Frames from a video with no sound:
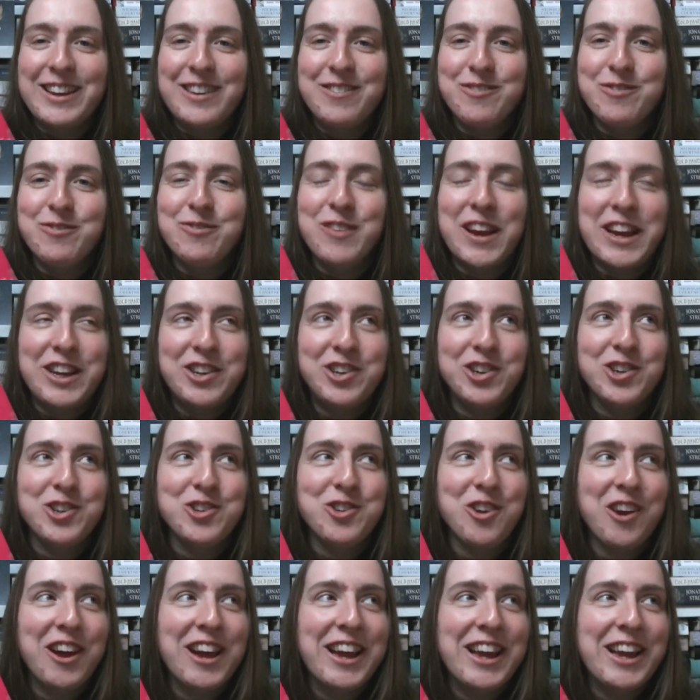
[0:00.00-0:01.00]
Rachel
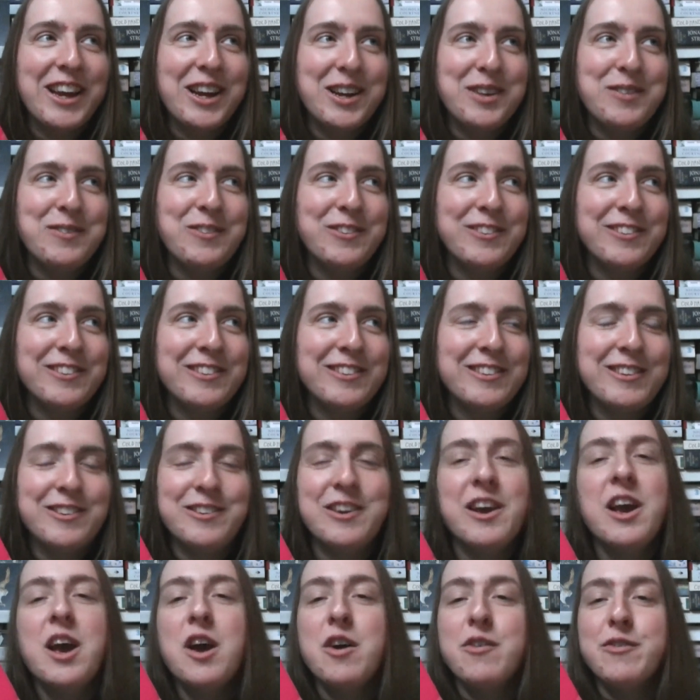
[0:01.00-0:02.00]
trying, I suppose, to
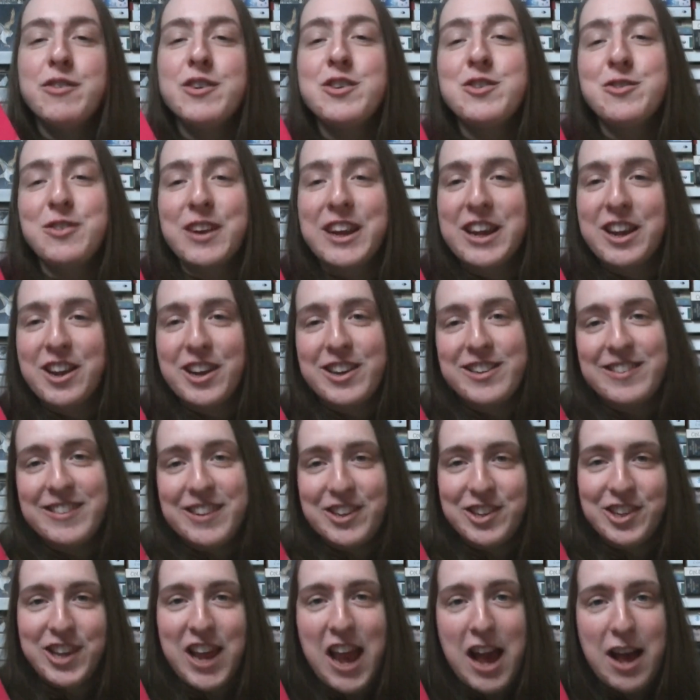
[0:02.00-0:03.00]
first realise
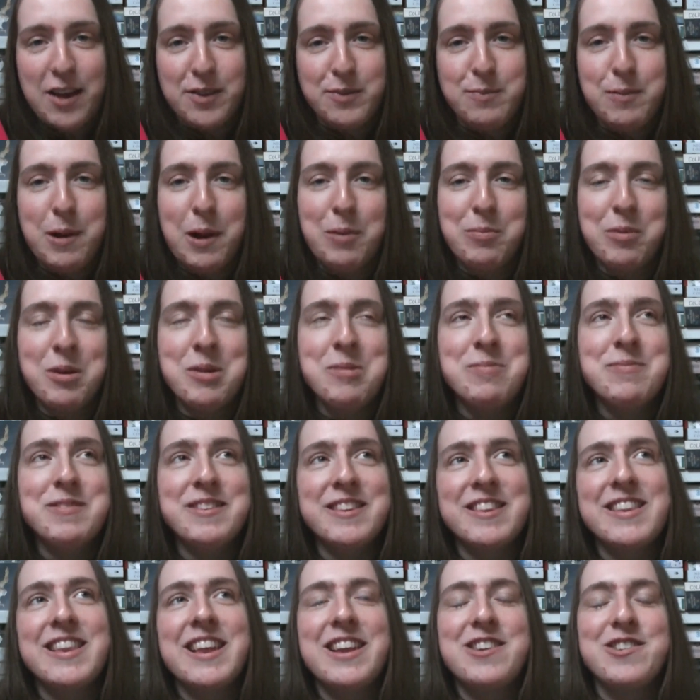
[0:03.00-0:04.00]
that she has problems
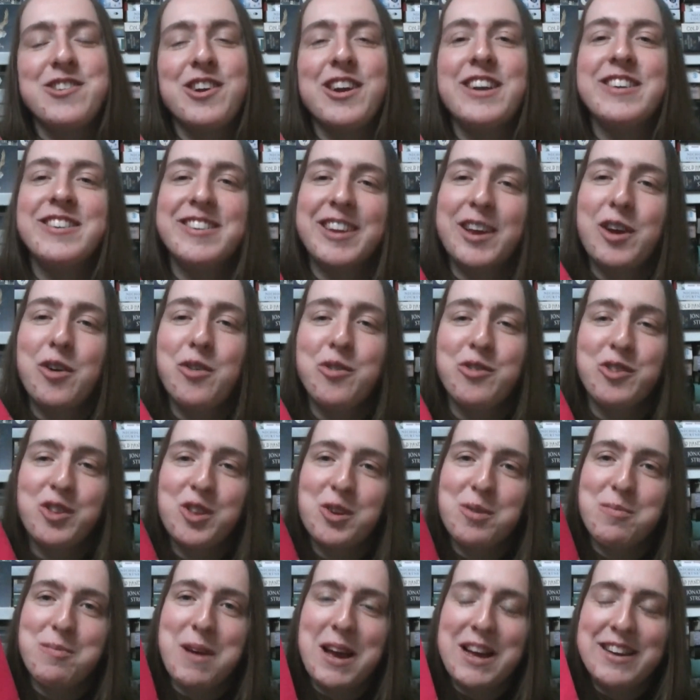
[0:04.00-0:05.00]
and then trying to get over
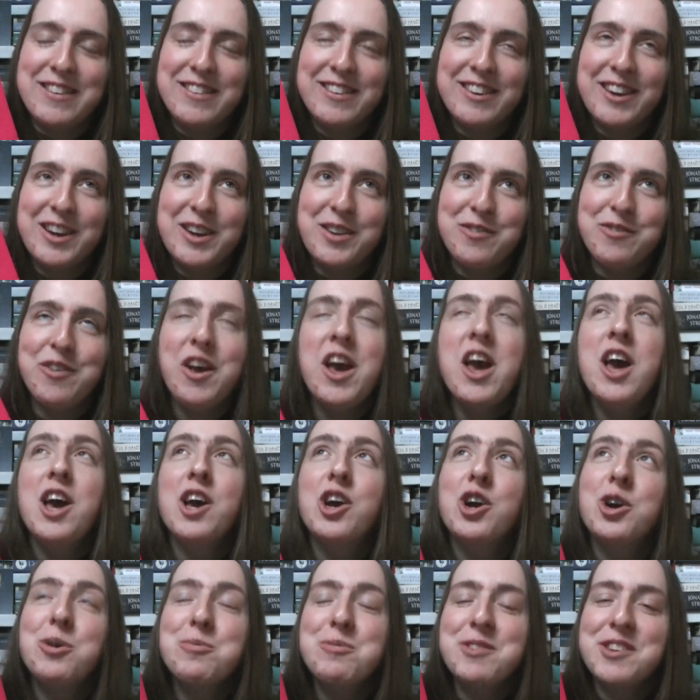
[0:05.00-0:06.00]
them and kind of
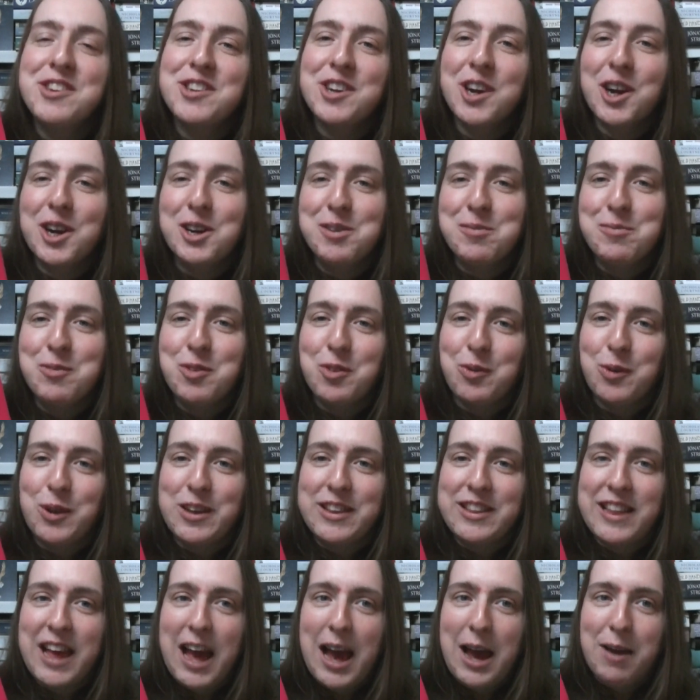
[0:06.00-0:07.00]
come to terms with
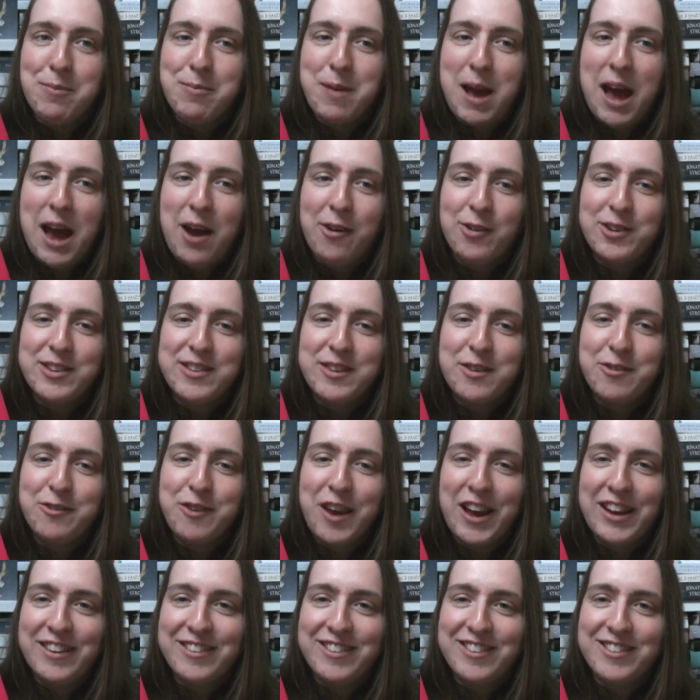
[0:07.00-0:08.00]
how it's
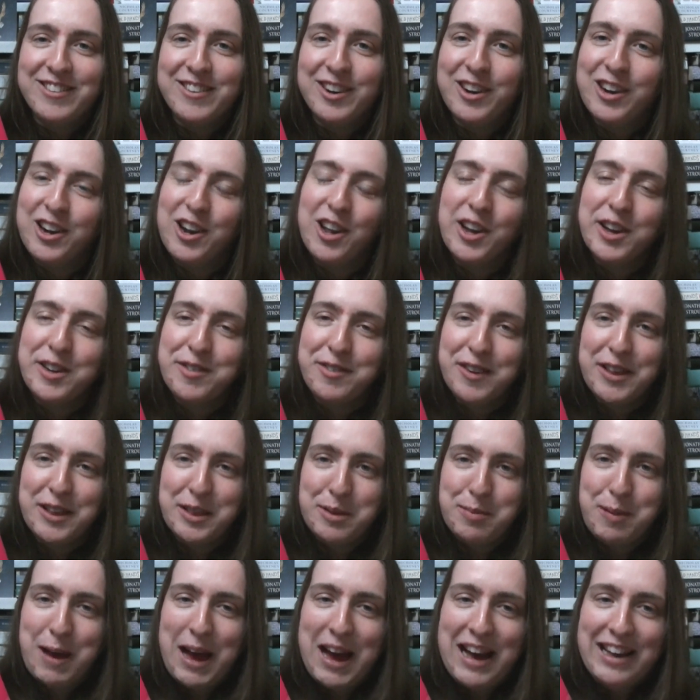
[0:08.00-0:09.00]
affected her life in
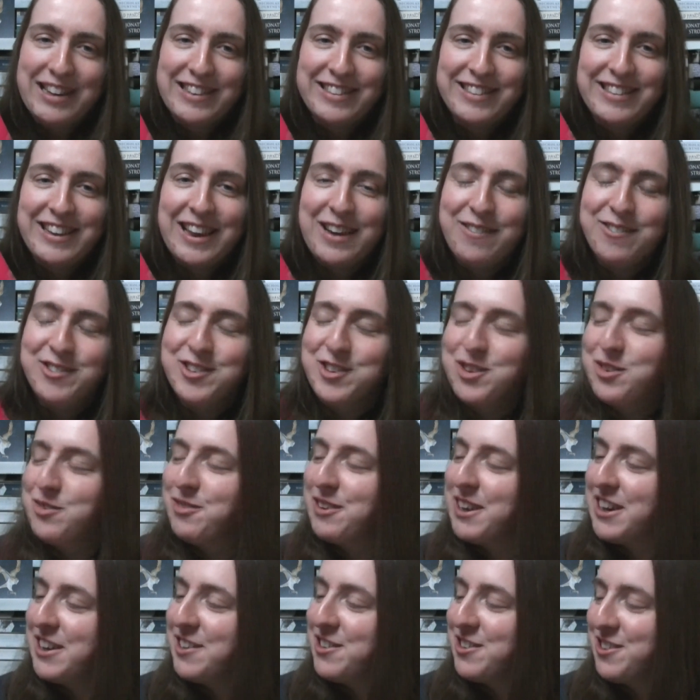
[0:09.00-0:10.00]
the past. It was just
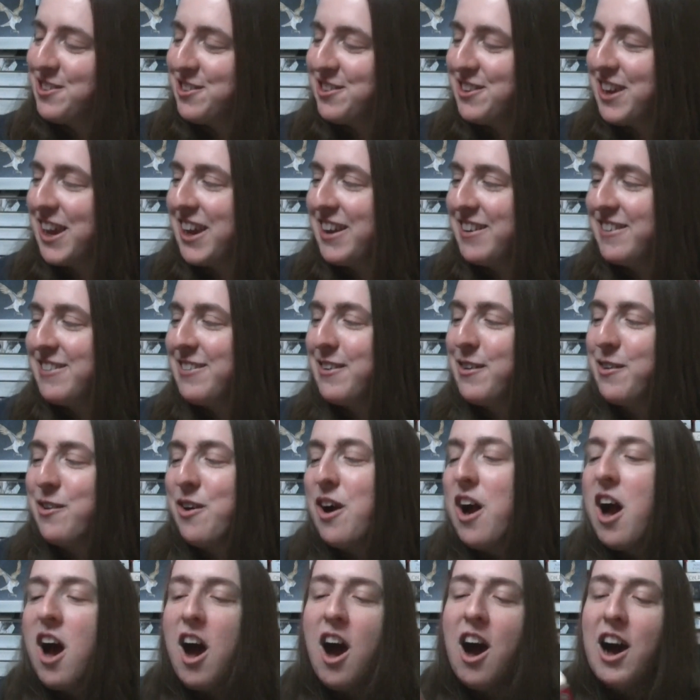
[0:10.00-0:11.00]
really touching. So
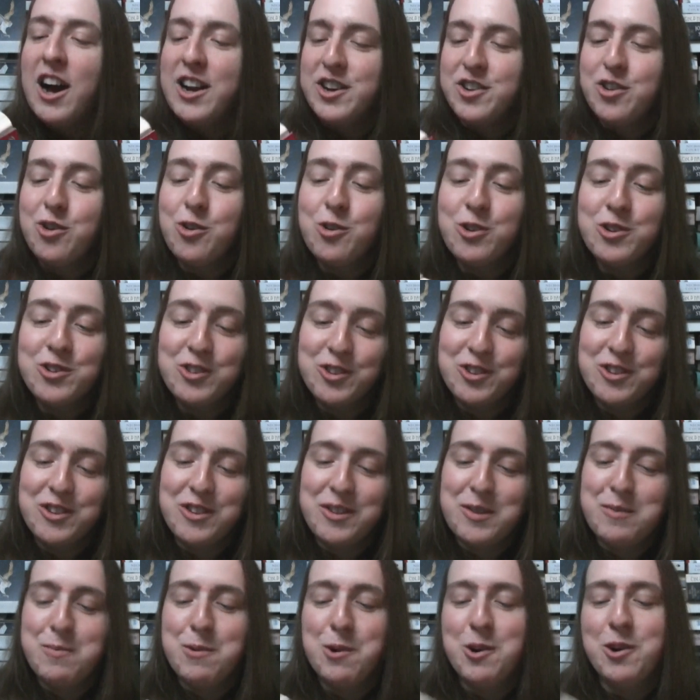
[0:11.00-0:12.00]
I tore through
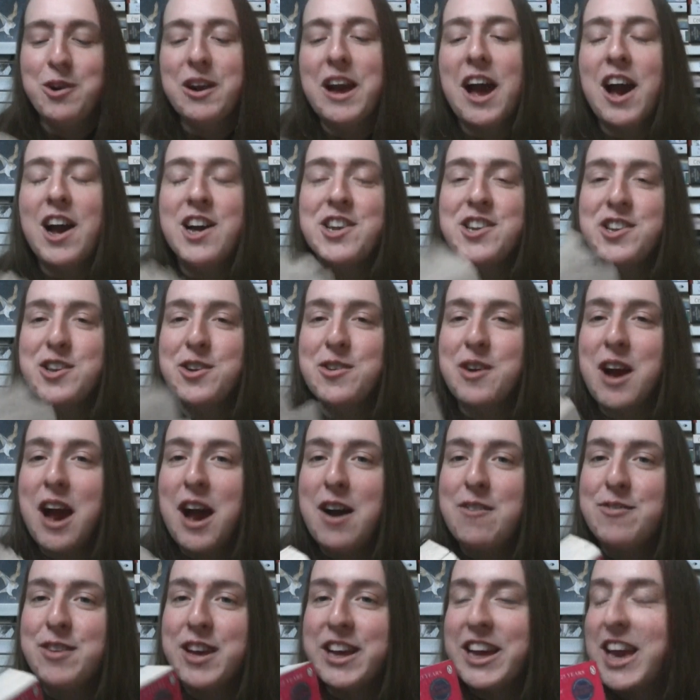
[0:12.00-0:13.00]
this book. I do
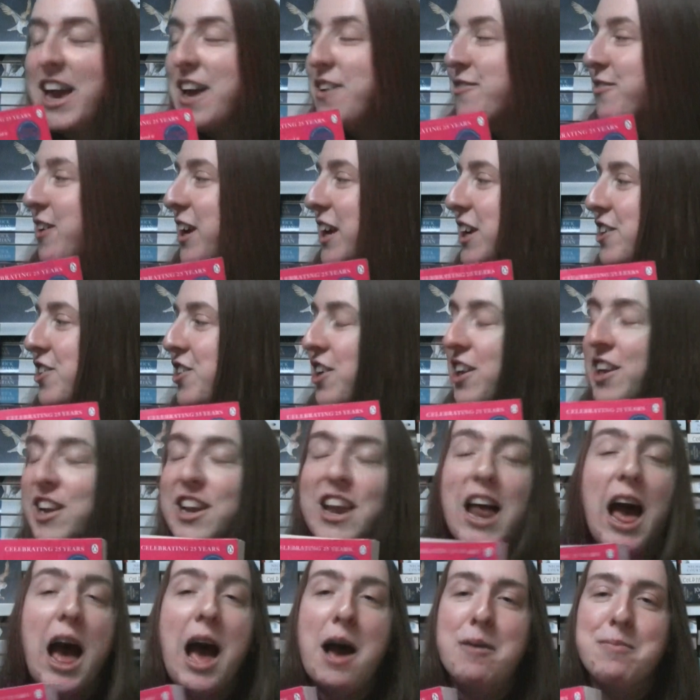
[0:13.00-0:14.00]
have, again, Rachel
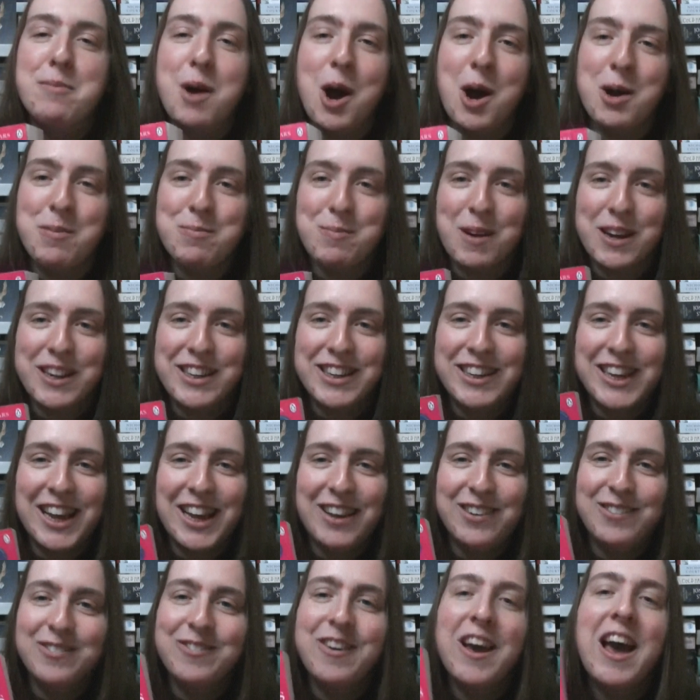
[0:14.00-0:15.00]
on my
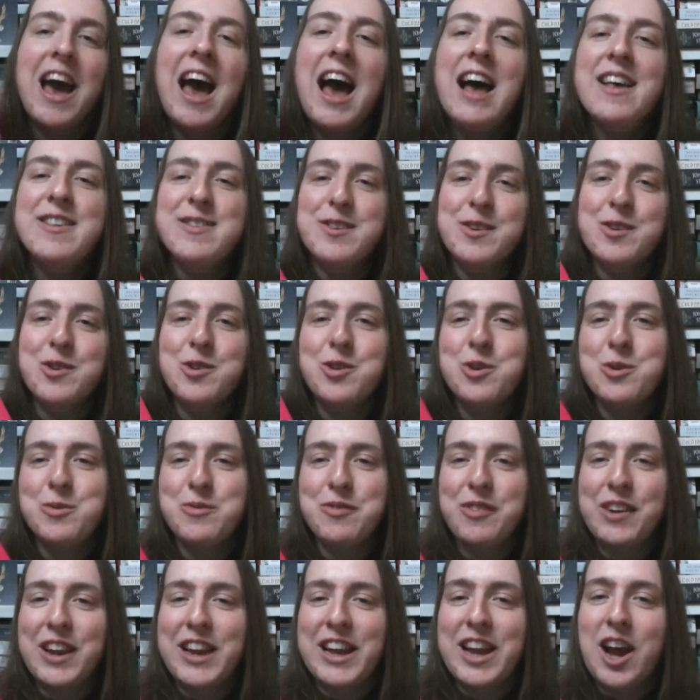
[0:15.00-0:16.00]
shelf, so
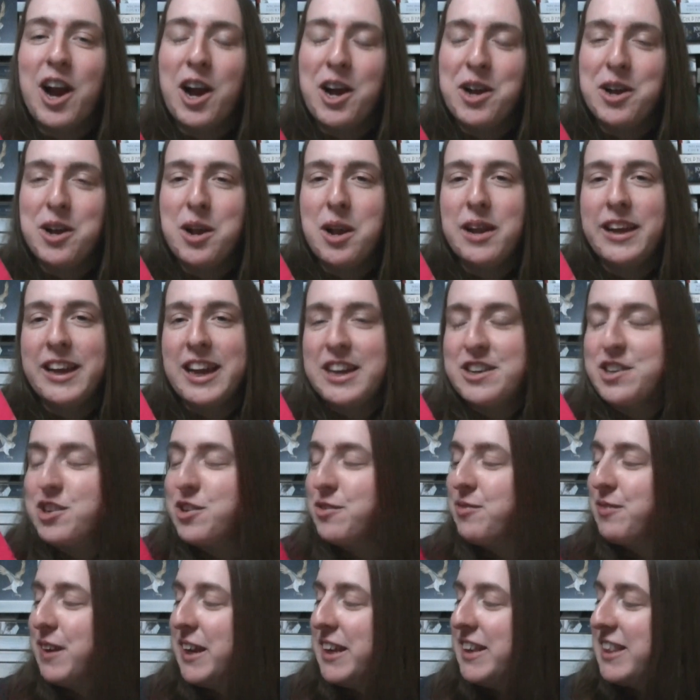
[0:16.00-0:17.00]
hopefully I'll get to
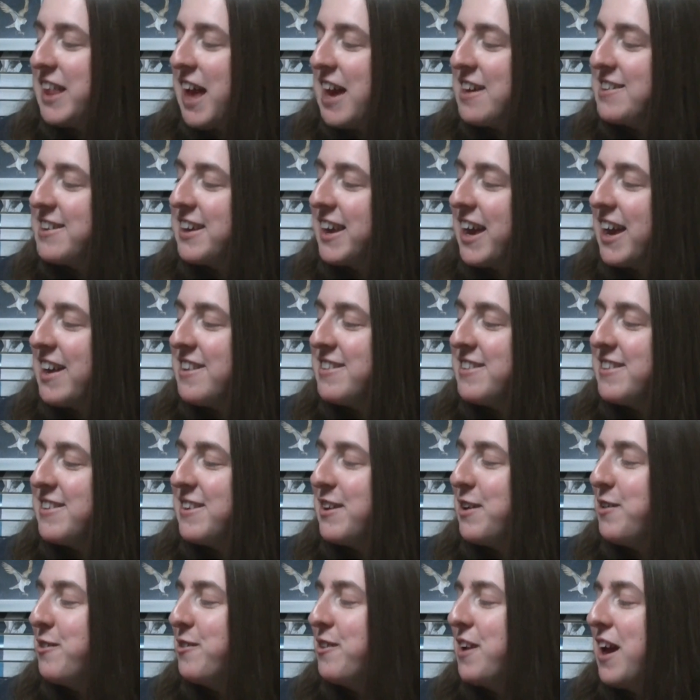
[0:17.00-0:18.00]
read that again
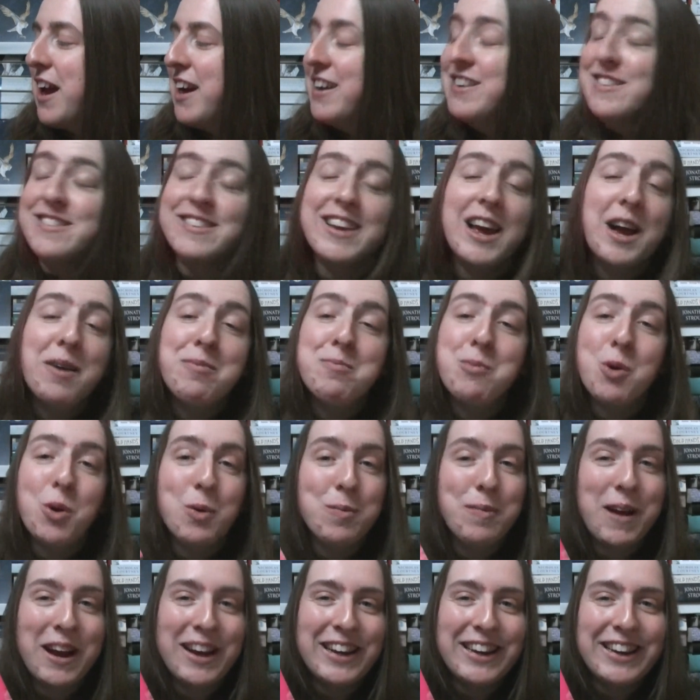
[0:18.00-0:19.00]
soon. And more
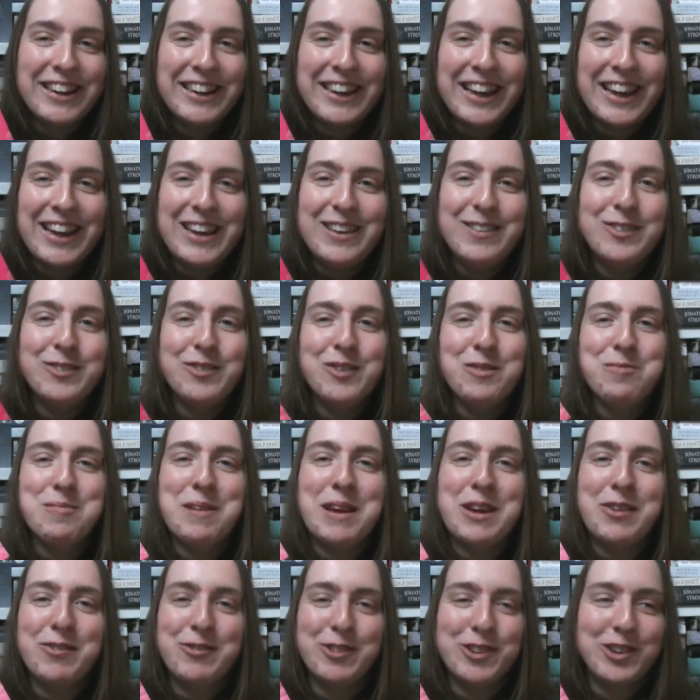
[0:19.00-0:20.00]
Marian Keyes for
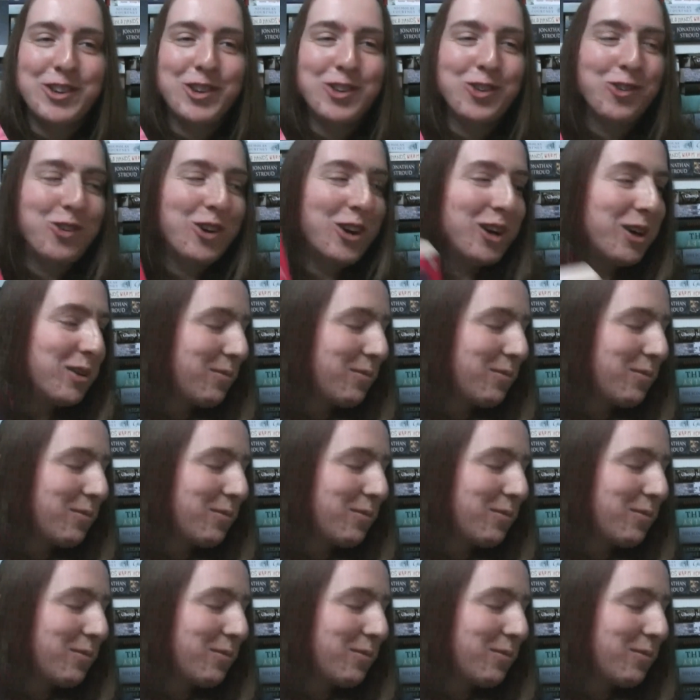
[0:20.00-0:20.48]
me for sure.